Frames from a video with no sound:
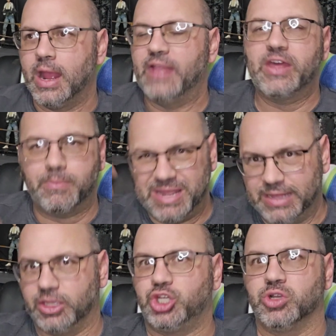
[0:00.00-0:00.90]
And then
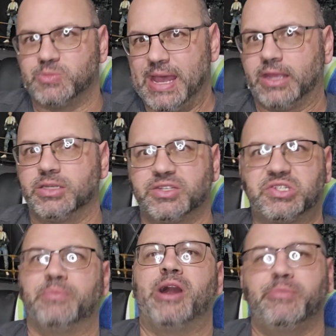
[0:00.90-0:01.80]
immediately she goes back into
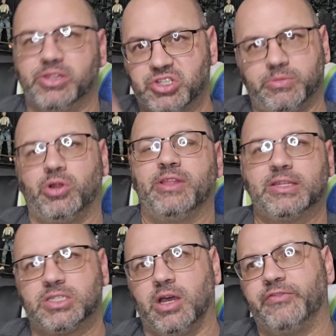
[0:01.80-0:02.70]
somnambulism and all
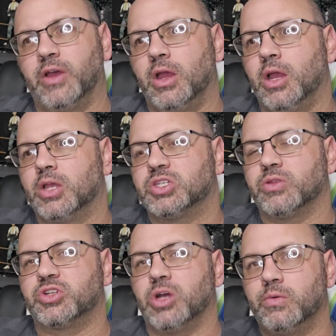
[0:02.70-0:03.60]
that stuff. So
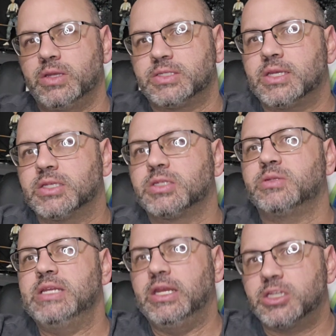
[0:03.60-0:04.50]
there's always this
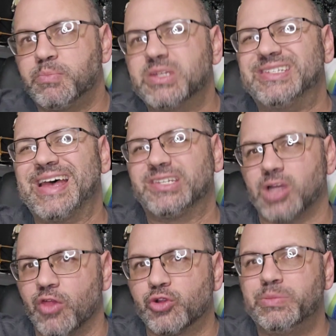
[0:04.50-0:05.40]
need to possess
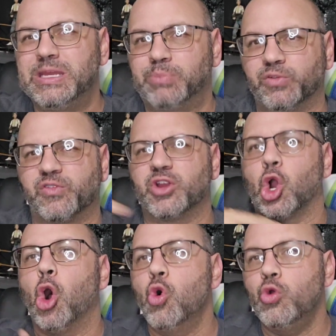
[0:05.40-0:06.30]
other people for
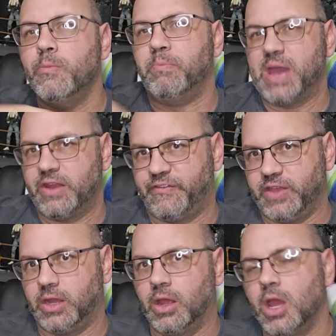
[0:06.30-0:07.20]
their own
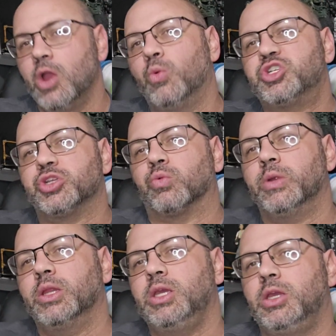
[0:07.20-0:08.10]
benefit, which is a
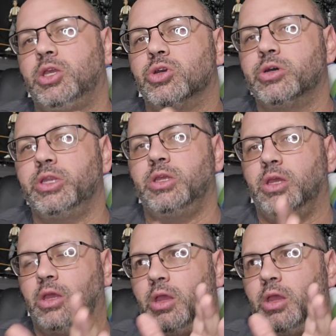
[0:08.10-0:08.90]
really good